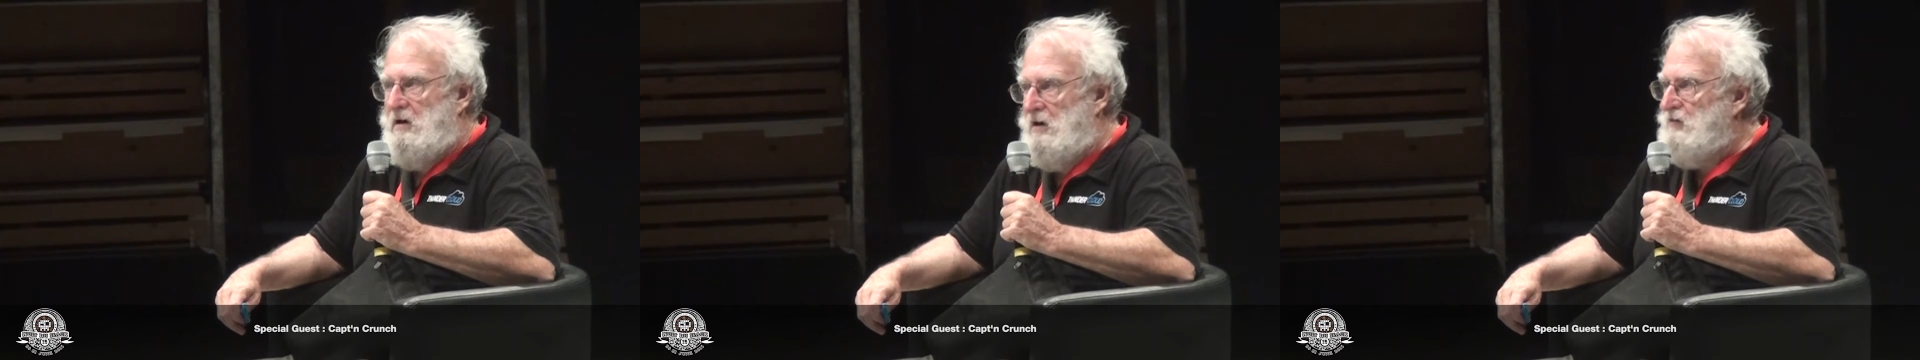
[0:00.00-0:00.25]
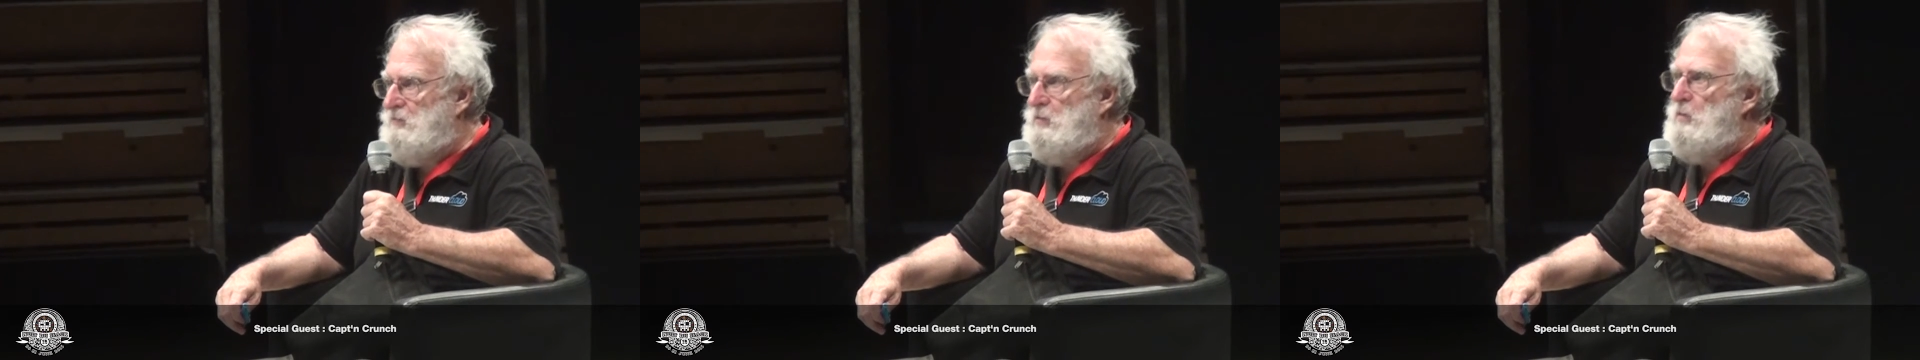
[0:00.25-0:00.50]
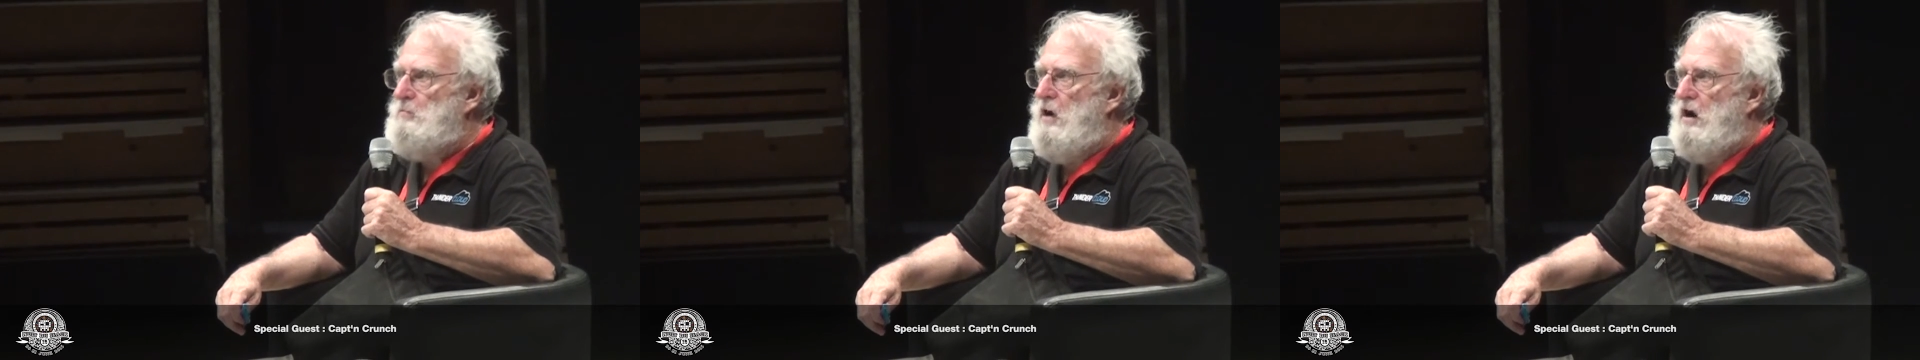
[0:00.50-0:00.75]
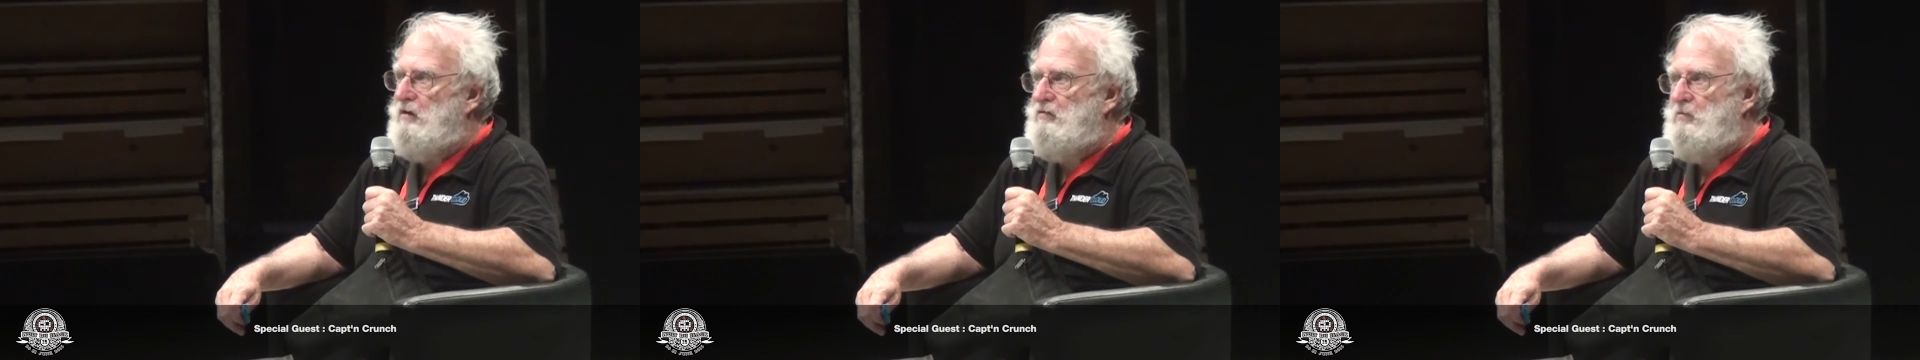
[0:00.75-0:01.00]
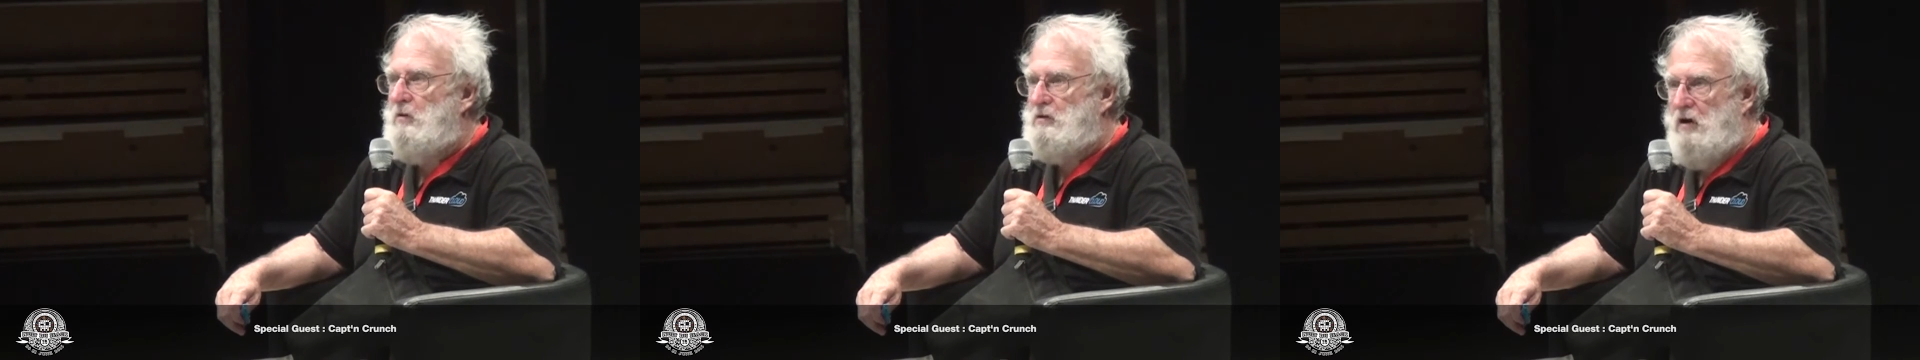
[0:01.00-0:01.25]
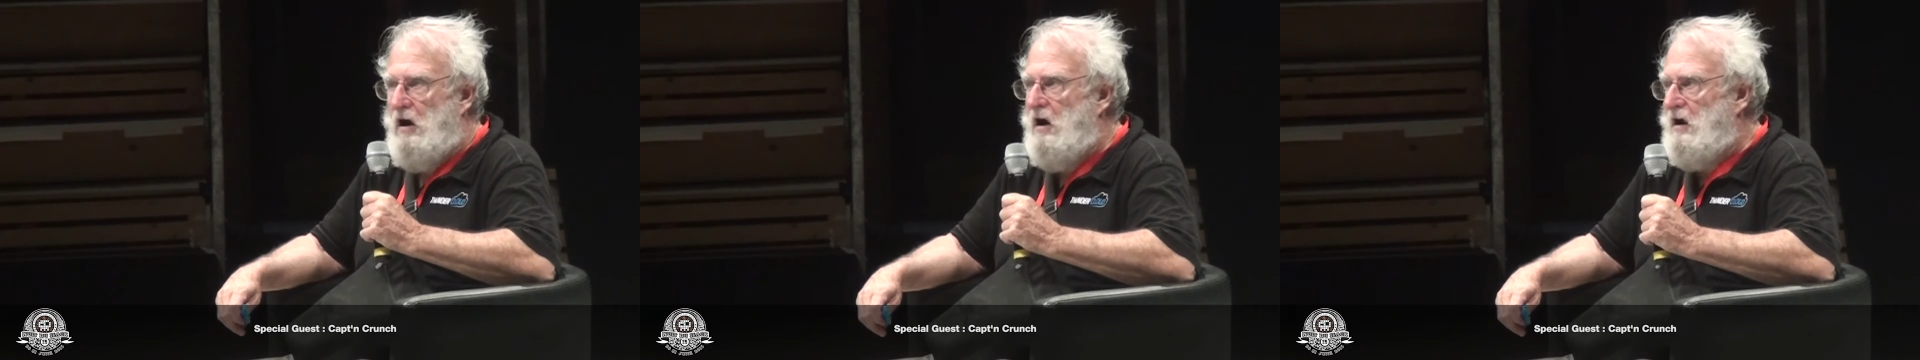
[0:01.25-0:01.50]

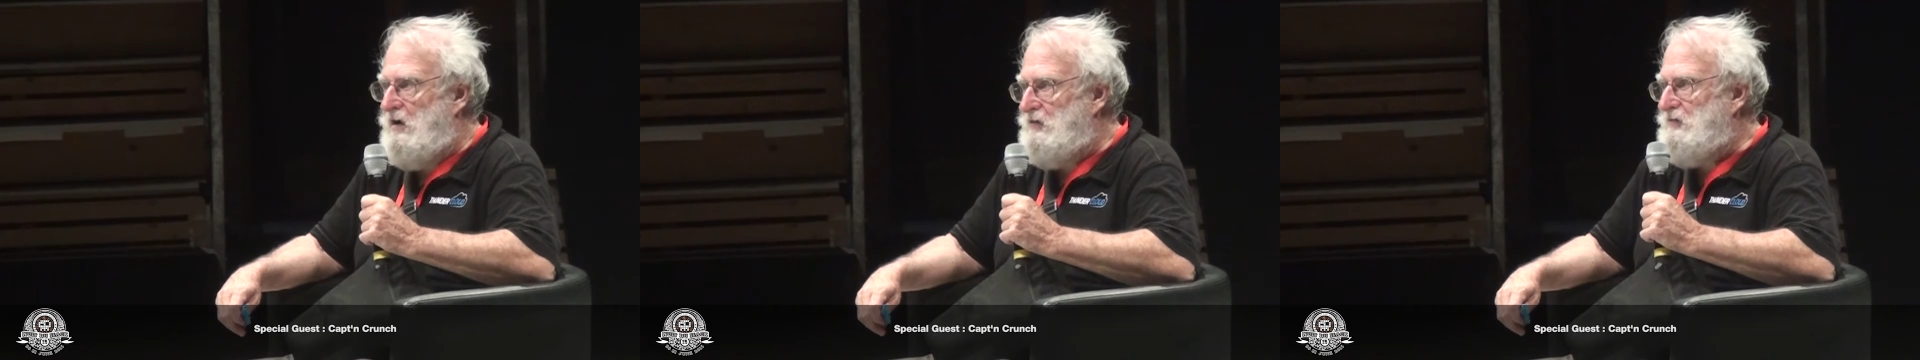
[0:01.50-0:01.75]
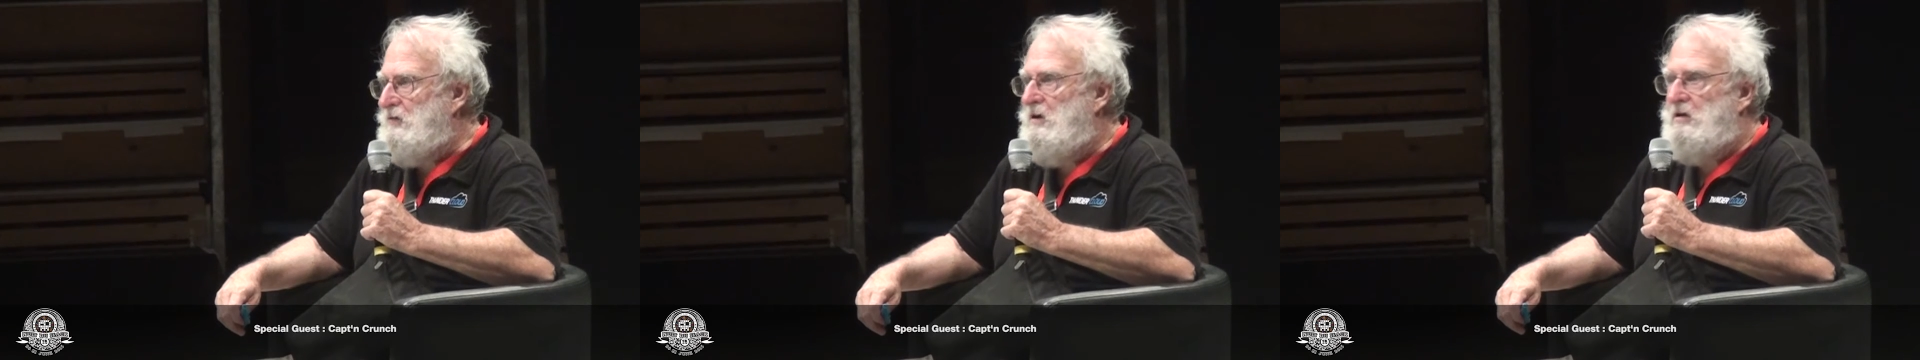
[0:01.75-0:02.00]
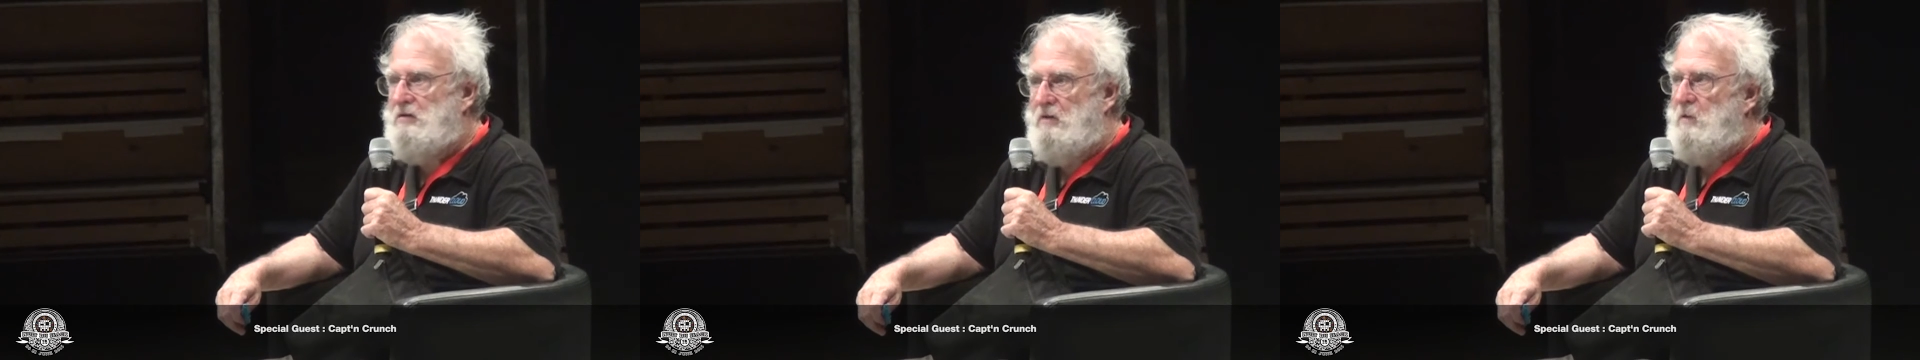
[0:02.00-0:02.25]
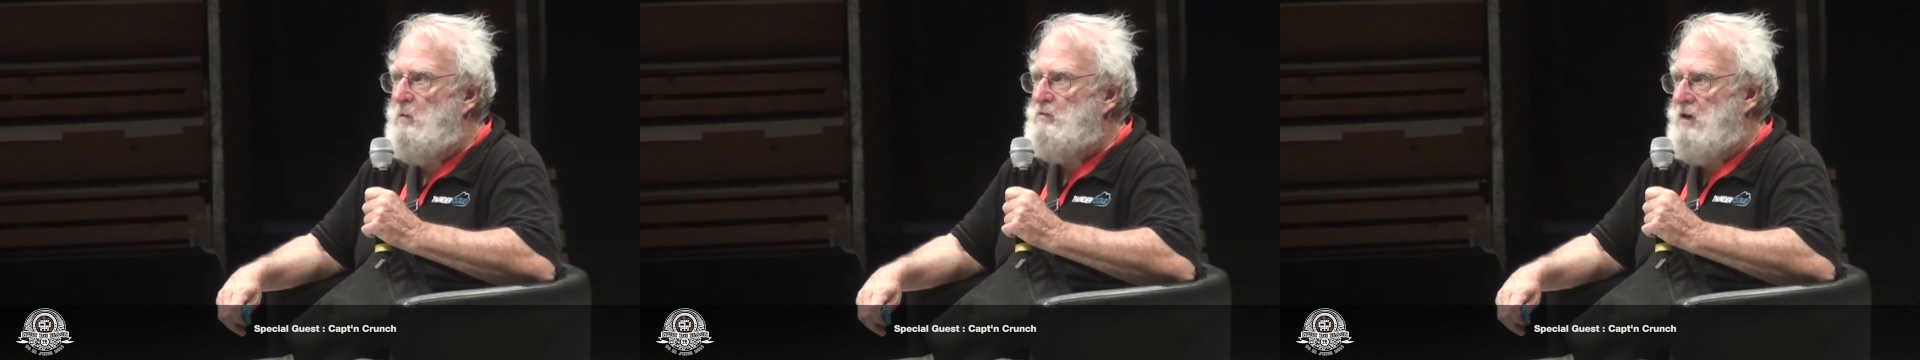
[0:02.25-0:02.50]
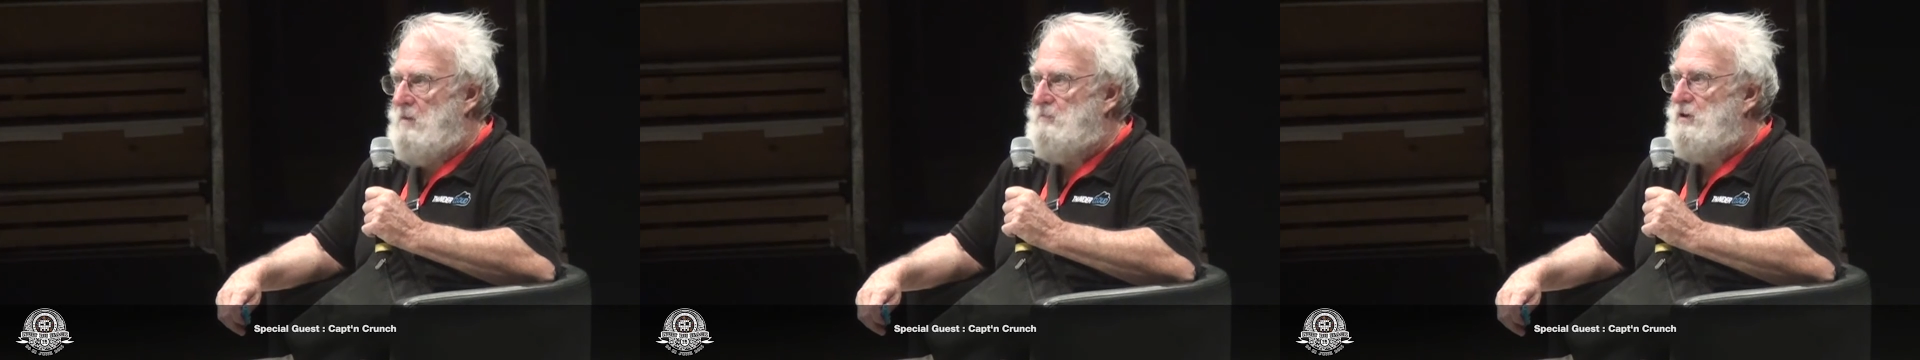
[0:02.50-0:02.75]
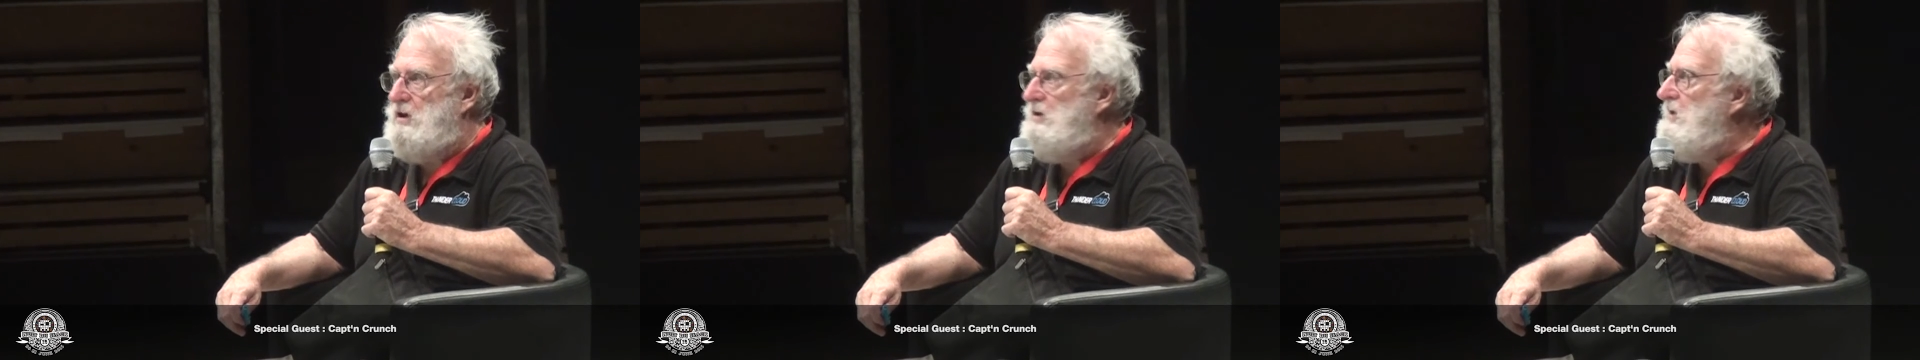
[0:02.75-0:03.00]
would cause the phone
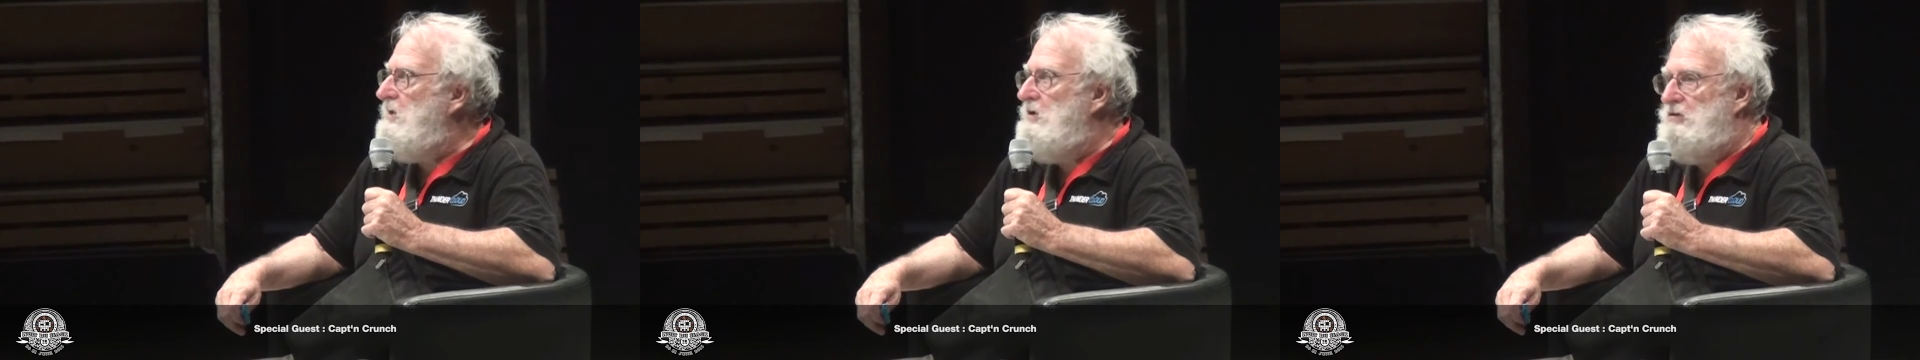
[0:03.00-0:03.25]
company